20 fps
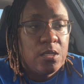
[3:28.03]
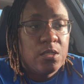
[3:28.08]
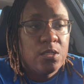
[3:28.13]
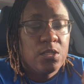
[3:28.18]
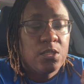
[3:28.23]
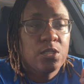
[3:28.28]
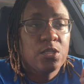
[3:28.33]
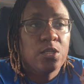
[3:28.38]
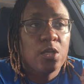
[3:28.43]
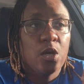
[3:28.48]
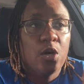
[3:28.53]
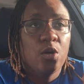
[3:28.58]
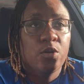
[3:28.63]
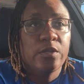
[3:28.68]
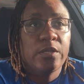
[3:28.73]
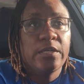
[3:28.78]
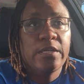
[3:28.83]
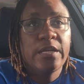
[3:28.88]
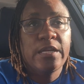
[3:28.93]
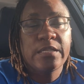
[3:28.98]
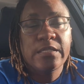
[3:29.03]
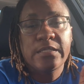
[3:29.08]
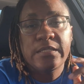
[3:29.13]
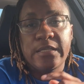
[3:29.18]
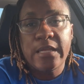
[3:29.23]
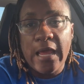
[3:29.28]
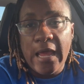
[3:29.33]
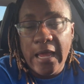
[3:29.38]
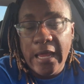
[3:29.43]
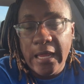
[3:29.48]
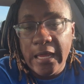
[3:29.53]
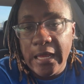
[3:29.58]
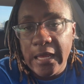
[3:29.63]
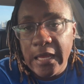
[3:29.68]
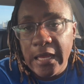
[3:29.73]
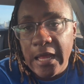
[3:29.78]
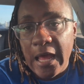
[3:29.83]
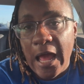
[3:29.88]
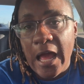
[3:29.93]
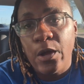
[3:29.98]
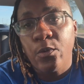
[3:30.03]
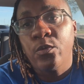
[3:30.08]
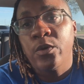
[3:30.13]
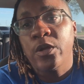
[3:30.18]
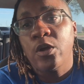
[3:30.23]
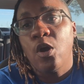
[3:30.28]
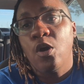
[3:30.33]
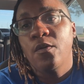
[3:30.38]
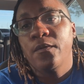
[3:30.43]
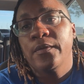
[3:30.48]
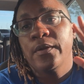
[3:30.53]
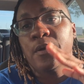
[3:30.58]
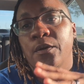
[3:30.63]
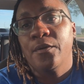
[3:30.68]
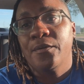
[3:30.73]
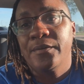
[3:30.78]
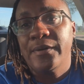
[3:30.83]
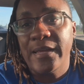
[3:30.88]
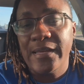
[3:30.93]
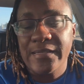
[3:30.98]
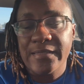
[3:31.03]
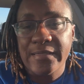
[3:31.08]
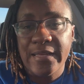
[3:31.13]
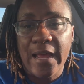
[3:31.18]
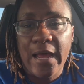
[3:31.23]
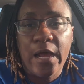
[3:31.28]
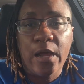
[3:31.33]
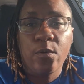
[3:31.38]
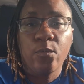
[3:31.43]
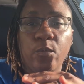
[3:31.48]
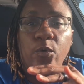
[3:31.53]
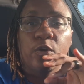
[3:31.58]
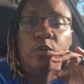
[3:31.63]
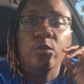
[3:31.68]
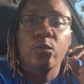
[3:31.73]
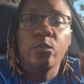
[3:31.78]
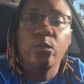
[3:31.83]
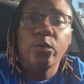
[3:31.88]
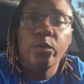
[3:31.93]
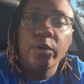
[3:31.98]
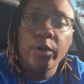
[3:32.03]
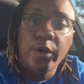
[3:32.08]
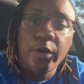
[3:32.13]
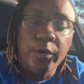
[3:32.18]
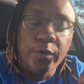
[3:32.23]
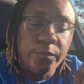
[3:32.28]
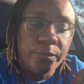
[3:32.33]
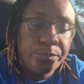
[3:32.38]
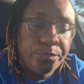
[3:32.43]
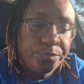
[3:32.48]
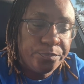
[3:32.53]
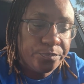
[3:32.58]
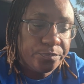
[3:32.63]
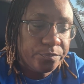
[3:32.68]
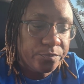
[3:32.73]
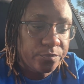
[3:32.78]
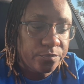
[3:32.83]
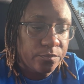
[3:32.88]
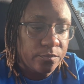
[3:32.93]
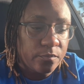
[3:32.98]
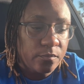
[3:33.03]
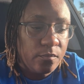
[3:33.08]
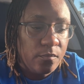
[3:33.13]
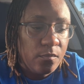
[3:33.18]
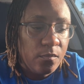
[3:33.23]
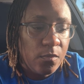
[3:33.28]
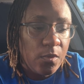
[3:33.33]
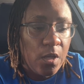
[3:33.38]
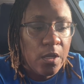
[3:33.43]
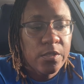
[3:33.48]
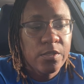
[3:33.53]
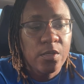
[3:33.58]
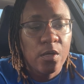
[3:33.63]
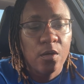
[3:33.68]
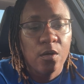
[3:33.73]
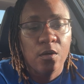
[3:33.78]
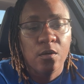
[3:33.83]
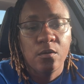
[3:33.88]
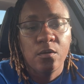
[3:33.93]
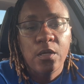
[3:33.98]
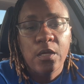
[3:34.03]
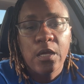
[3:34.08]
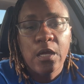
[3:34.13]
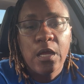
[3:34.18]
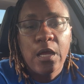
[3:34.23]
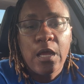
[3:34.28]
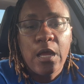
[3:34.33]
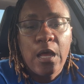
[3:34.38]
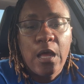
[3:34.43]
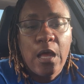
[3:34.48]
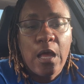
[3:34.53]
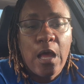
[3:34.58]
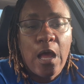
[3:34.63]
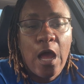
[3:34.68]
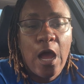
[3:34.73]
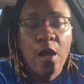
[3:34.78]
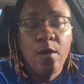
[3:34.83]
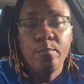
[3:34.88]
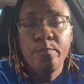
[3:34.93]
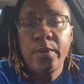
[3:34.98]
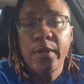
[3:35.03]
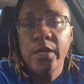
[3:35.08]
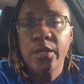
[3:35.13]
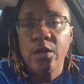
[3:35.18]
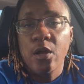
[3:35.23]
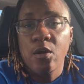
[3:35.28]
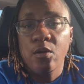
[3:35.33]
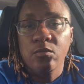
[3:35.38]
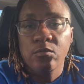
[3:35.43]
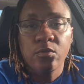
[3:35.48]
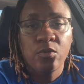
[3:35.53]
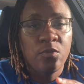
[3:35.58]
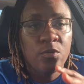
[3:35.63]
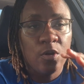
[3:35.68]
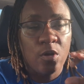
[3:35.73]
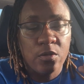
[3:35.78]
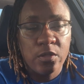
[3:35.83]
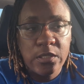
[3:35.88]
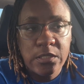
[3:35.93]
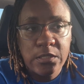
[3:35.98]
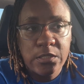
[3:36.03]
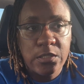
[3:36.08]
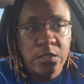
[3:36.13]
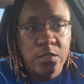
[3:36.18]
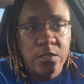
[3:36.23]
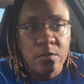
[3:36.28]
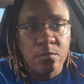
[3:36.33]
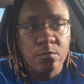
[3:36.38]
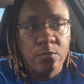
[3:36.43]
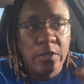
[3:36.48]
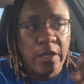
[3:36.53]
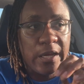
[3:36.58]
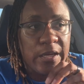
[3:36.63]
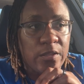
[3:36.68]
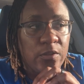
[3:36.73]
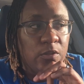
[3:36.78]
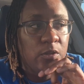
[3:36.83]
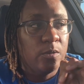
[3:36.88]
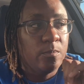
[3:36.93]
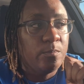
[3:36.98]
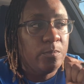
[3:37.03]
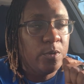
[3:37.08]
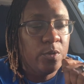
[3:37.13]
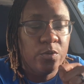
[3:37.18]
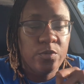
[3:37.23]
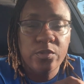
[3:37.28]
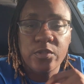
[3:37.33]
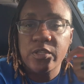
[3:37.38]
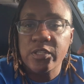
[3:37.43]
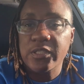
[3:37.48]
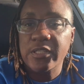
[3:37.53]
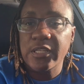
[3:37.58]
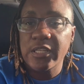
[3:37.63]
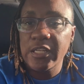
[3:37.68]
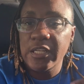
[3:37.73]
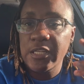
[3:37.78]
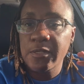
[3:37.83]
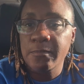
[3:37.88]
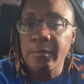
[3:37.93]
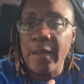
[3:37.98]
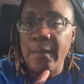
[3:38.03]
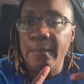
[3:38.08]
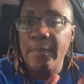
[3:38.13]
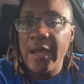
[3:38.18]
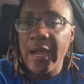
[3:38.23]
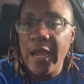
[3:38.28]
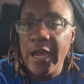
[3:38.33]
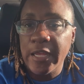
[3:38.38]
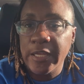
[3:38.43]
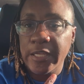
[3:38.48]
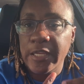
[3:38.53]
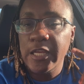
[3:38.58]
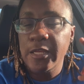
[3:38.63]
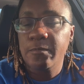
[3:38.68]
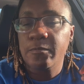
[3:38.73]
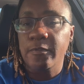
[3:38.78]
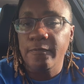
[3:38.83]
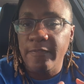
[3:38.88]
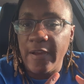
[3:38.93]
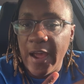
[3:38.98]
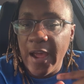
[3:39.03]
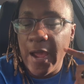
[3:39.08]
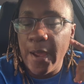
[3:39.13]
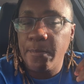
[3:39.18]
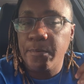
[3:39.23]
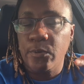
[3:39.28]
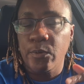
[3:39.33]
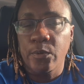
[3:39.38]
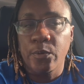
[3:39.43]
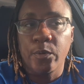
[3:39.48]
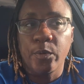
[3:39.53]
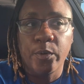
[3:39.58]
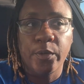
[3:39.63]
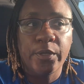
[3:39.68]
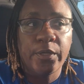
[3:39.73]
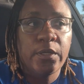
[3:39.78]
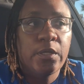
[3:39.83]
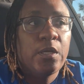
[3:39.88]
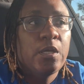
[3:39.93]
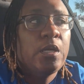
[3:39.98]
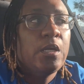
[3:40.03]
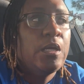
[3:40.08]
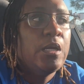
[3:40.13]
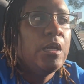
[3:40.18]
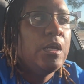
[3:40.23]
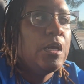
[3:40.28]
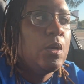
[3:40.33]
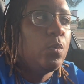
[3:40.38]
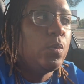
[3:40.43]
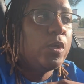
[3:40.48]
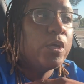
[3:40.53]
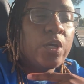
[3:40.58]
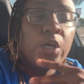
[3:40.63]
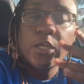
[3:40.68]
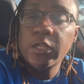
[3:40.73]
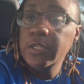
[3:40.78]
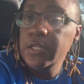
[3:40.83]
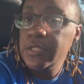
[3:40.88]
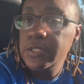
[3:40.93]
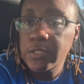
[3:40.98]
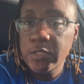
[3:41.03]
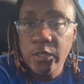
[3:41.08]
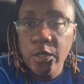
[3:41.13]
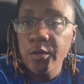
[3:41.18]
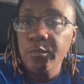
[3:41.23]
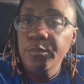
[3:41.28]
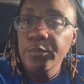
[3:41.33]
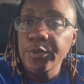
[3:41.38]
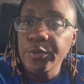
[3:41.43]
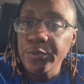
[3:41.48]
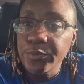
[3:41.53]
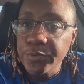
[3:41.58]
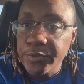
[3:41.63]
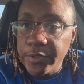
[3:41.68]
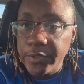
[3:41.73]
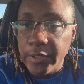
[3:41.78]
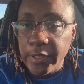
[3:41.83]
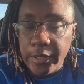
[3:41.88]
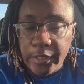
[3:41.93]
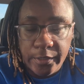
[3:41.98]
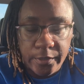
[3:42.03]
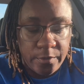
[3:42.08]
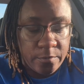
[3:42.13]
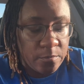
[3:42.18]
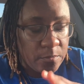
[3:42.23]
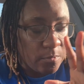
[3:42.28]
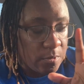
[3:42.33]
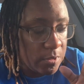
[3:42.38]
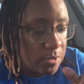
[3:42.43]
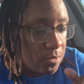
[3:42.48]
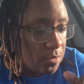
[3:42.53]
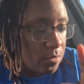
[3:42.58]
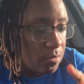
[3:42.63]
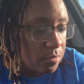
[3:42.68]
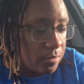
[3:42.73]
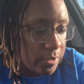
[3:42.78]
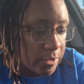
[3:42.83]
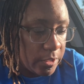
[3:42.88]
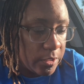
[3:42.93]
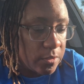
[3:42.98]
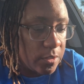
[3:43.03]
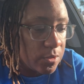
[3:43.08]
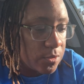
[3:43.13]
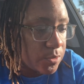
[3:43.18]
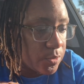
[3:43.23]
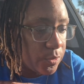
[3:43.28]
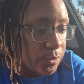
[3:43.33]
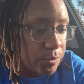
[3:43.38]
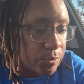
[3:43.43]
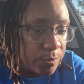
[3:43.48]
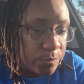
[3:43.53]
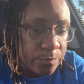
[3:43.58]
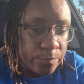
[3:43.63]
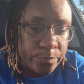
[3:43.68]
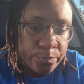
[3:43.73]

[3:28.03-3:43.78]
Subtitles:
So the next day, I went over there on that side working with her. So I'm big on, listen to some like little music just to ease my mind, keep the vibe going. We couldn't listen to no music there. And I'm like, okay, that's cool.